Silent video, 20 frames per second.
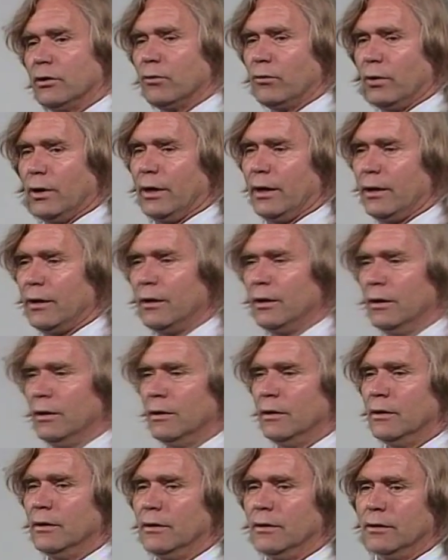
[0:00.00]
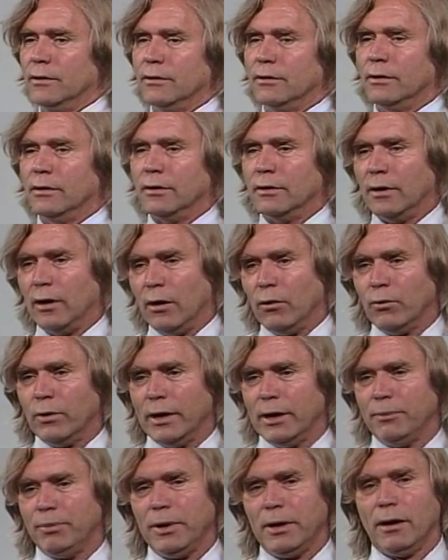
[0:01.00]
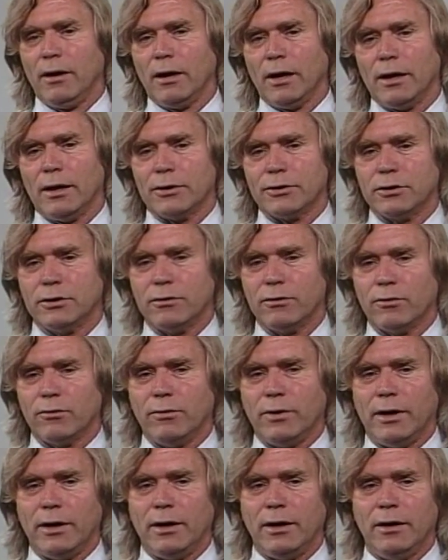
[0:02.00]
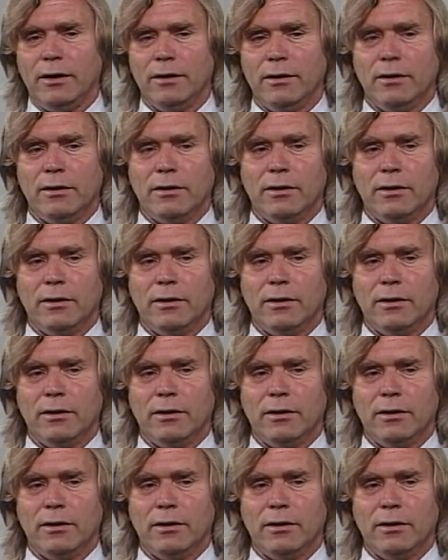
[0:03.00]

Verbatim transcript: the way, a way parallel to the way